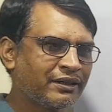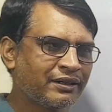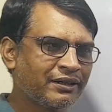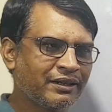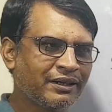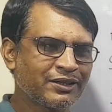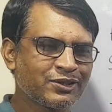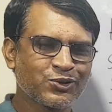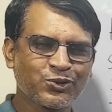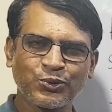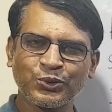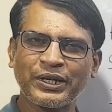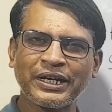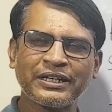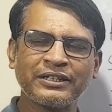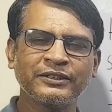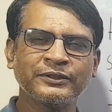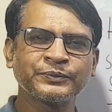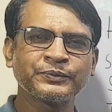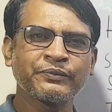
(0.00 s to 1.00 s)
a
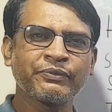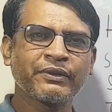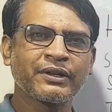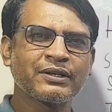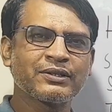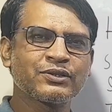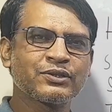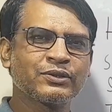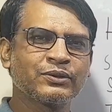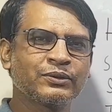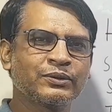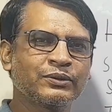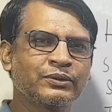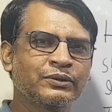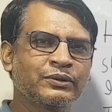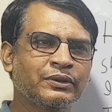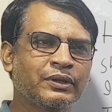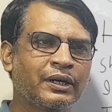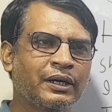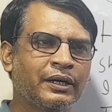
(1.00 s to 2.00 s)
student
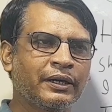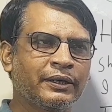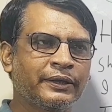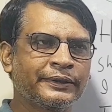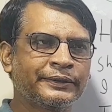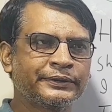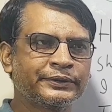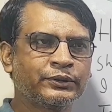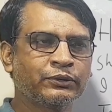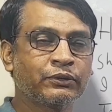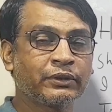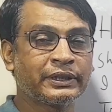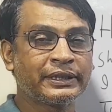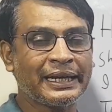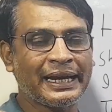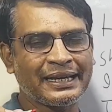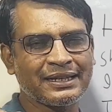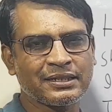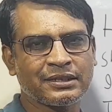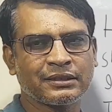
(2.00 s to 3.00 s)
to
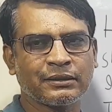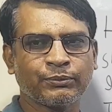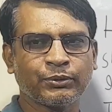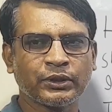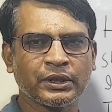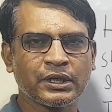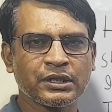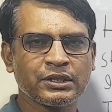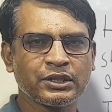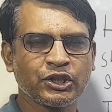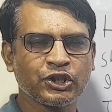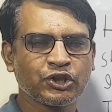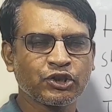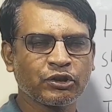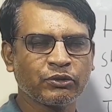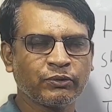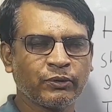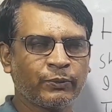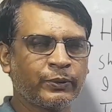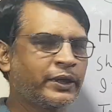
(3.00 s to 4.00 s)
guess the pronunciation
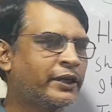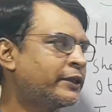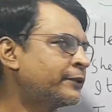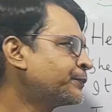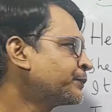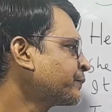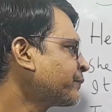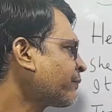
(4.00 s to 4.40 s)
of a word.